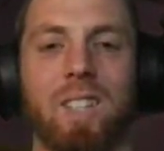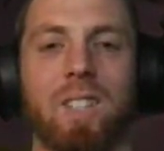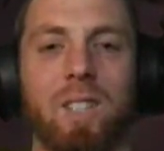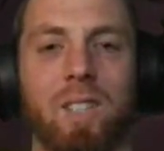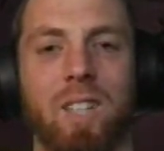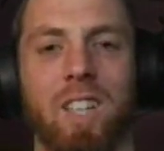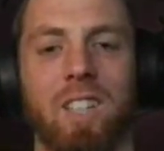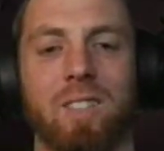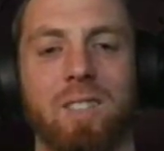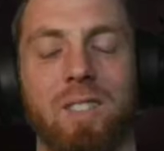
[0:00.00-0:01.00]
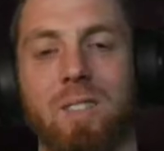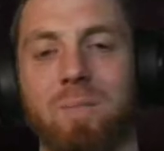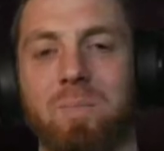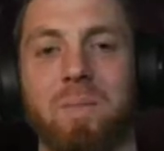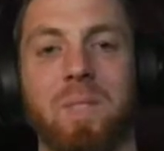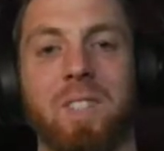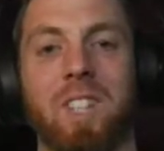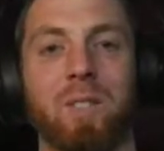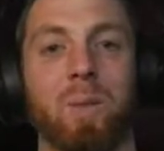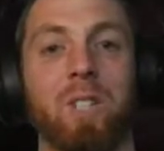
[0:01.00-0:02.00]
So yeah,
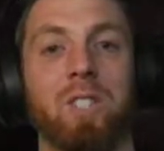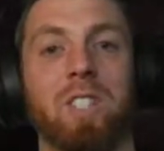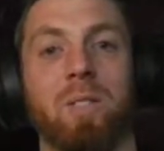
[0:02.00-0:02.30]
thanks for watching.